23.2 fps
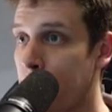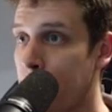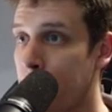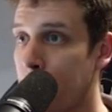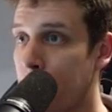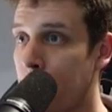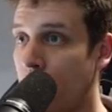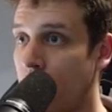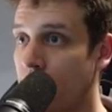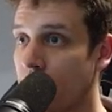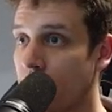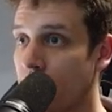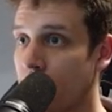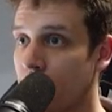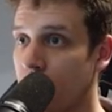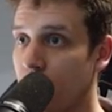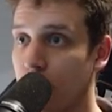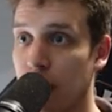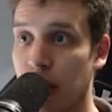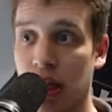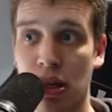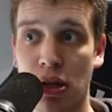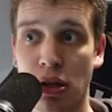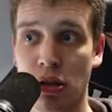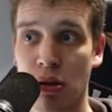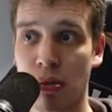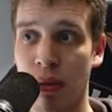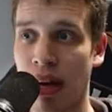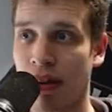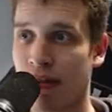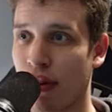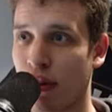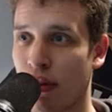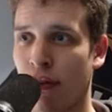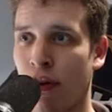but we could also make
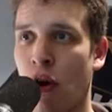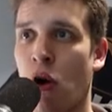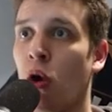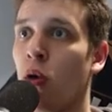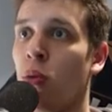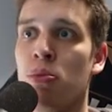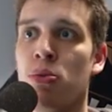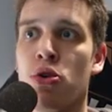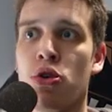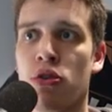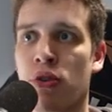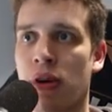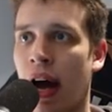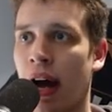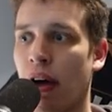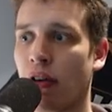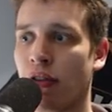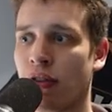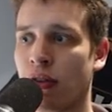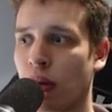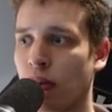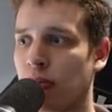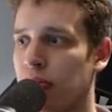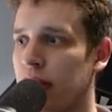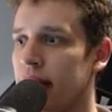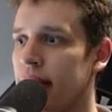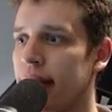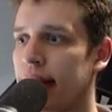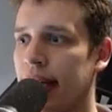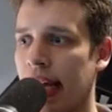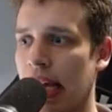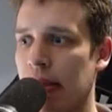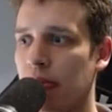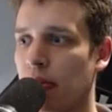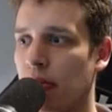fun of Homura of not being
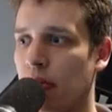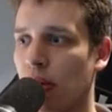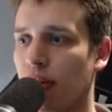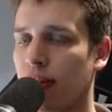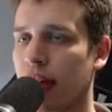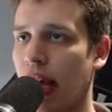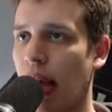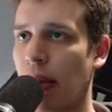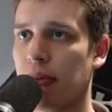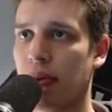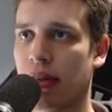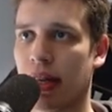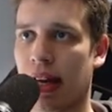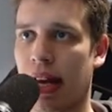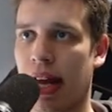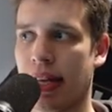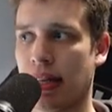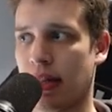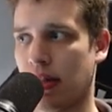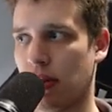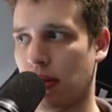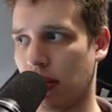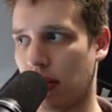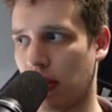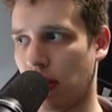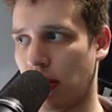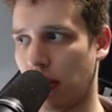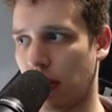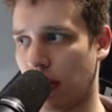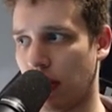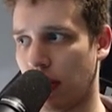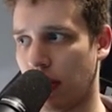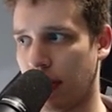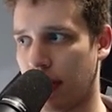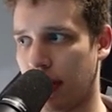capable of capitalizing
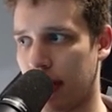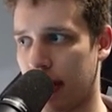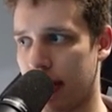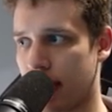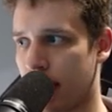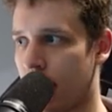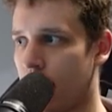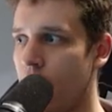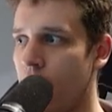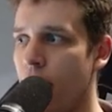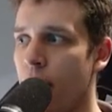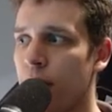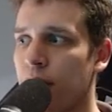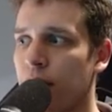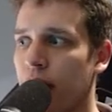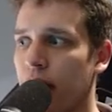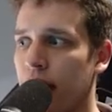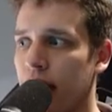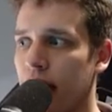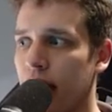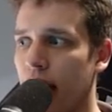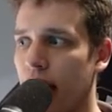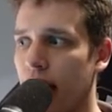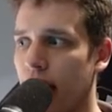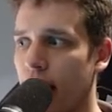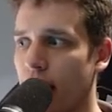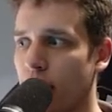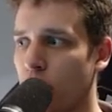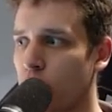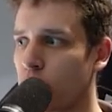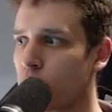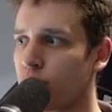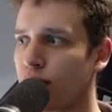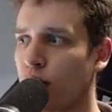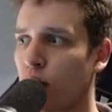on this.
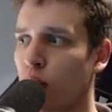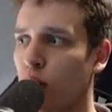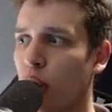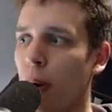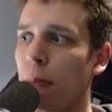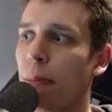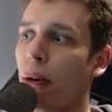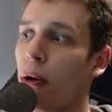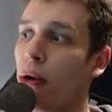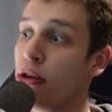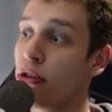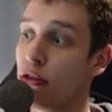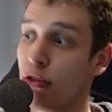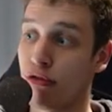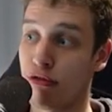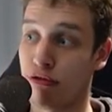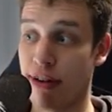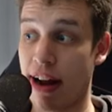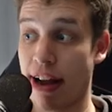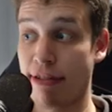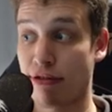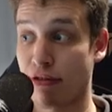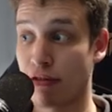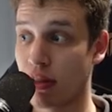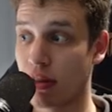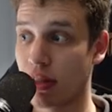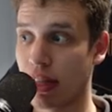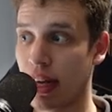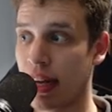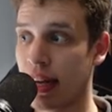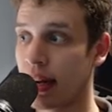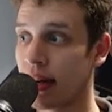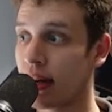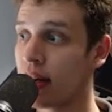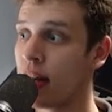Just for a point of reference
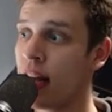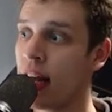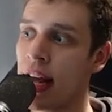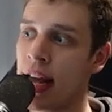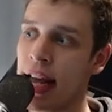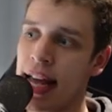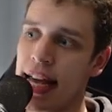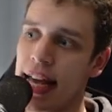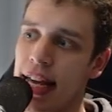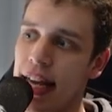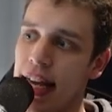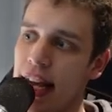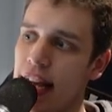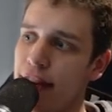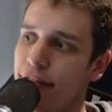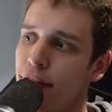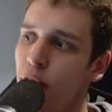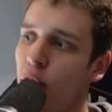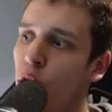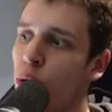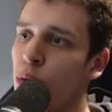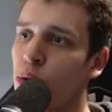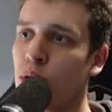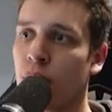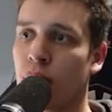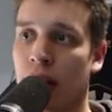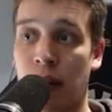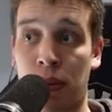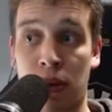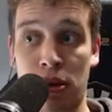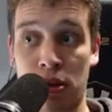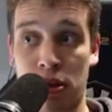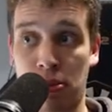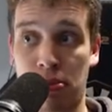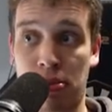here, if Homura
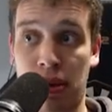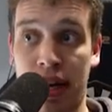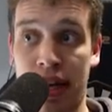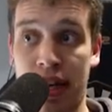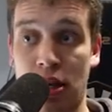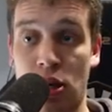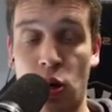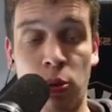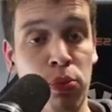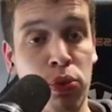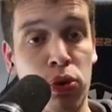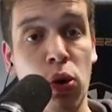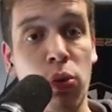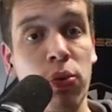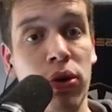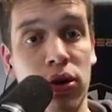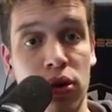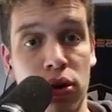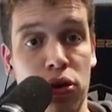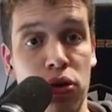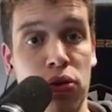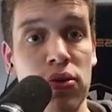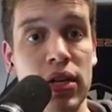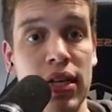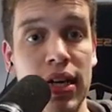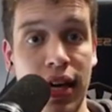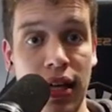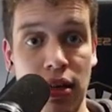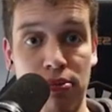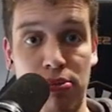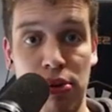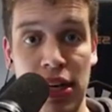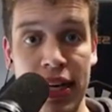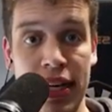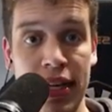were to play a proper 3-gate
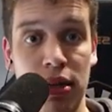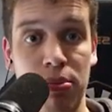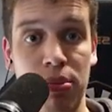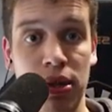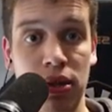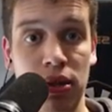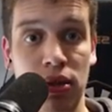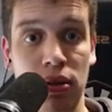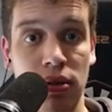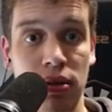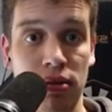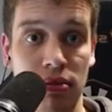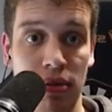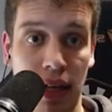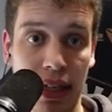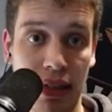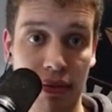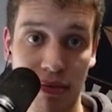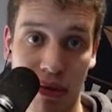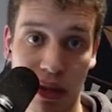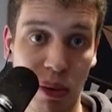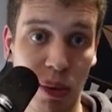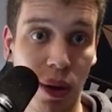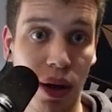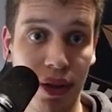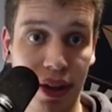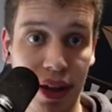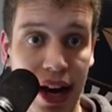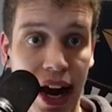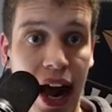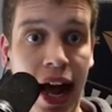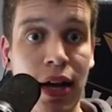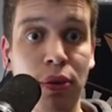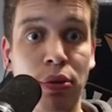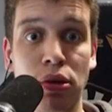blink build, like the one that
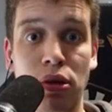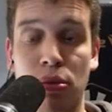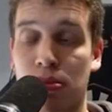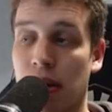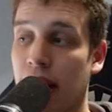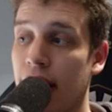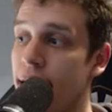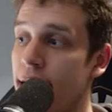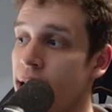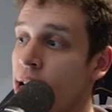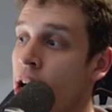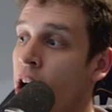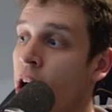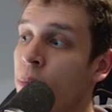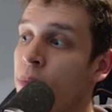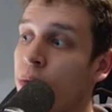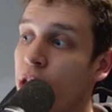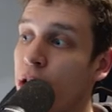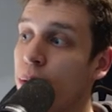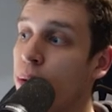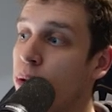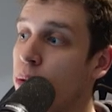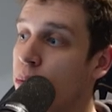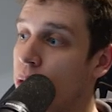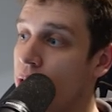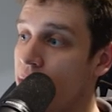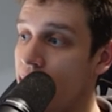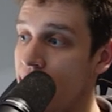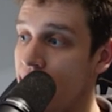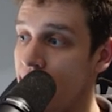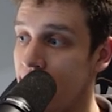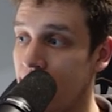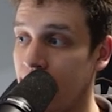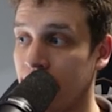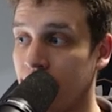I would play, he would be
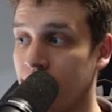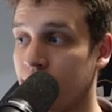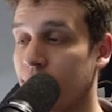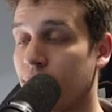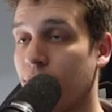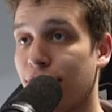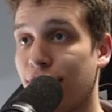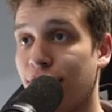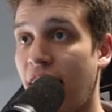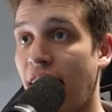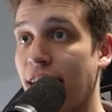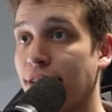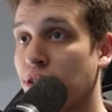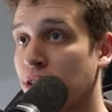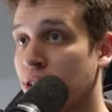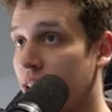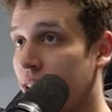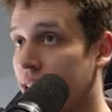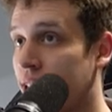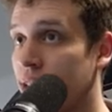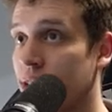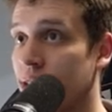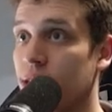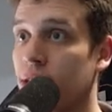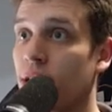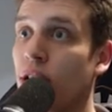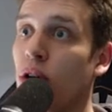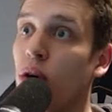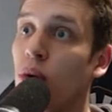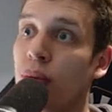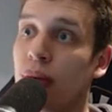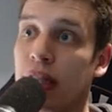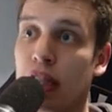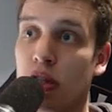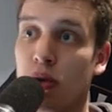hitting 5 seconds ago
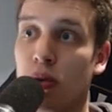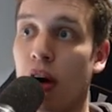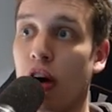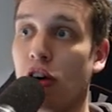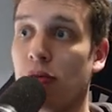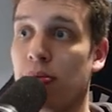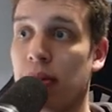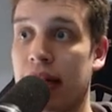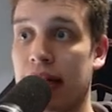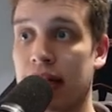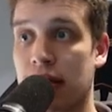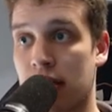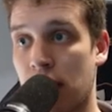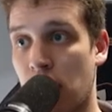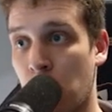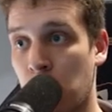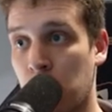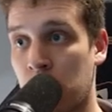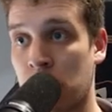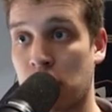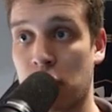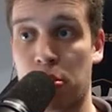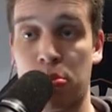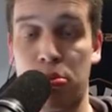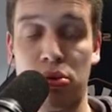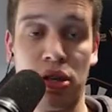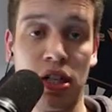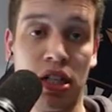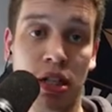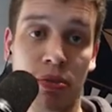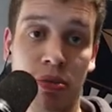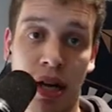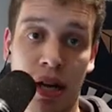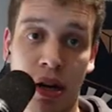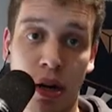with 12 blink stalkers, a
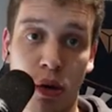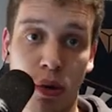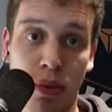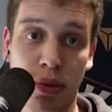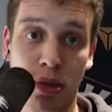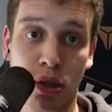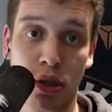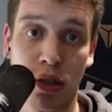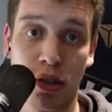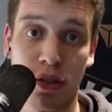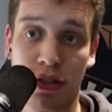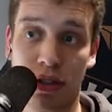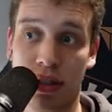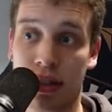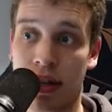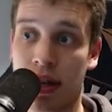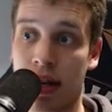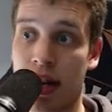prism, and an observer.